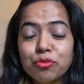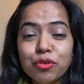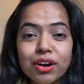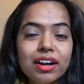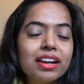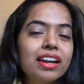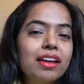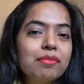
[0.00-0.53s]

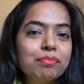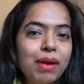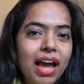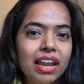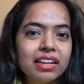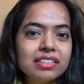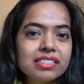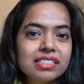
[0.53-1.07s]
work-life
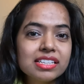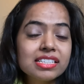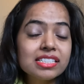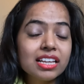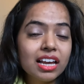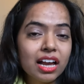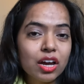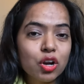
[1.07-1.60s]
balance is
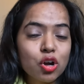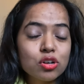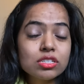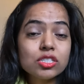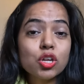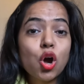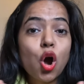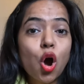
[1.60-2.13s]

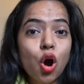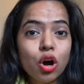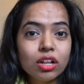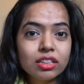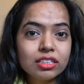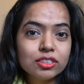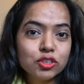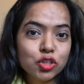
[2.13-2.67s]
across
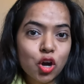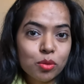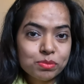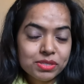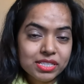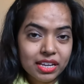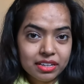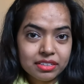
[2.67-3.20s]
all the job
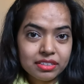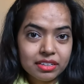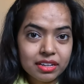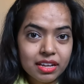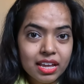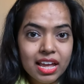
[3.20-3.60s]
sector.